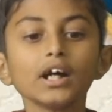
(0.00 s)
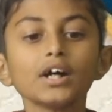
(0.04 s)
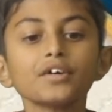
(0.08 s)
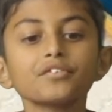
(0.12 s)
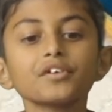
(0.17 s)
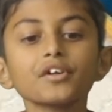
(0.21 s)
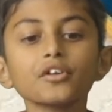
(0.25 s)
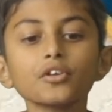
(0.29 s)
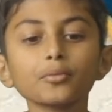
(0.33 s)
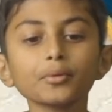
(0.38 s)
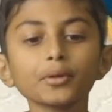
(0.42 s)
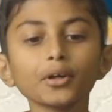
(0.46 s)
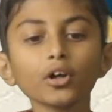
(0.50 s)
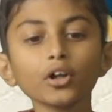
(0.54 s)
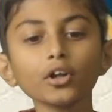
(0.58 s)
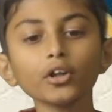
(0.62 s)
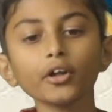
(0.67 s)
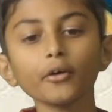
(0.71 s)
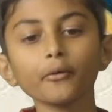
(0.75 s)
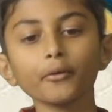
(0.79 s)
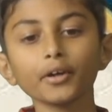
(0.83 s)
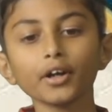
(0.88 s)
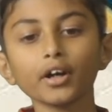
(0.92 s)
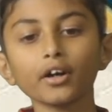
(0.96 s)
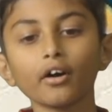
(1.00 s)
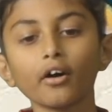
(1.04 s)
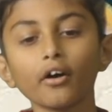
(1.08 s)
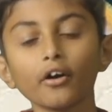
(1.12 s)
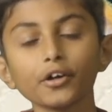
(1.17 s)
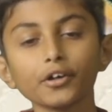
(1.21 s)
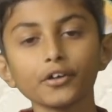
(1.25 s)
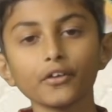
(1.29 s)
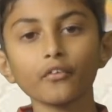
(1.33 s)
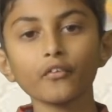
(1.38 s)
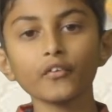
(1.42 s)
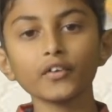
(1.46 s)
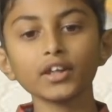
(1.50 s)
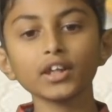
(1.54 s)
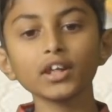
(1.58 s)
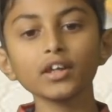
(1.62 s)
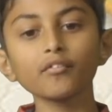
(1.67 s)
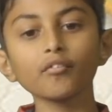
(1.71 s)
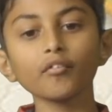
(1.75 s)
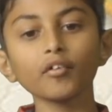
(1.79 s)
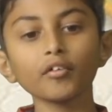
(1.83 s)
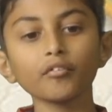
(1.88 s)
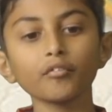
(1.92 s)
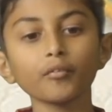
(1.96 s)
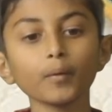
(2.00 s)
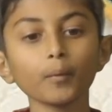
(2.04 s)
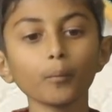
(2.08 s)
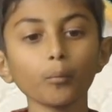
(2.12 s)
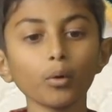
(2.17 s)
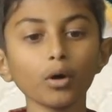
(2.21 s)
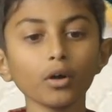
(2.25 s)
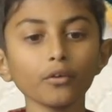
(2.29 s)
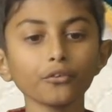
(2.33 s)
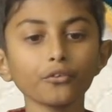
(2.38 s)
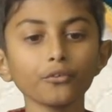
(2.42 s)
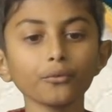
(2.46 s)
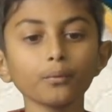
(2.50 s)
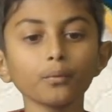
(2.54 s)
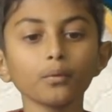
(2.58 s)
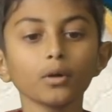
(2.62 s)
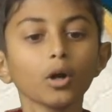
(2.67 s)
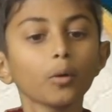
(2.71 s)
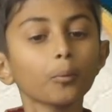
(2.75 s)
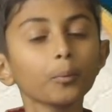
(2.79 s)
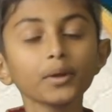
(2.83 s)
Friends, we all know in our hearts that even if we want to,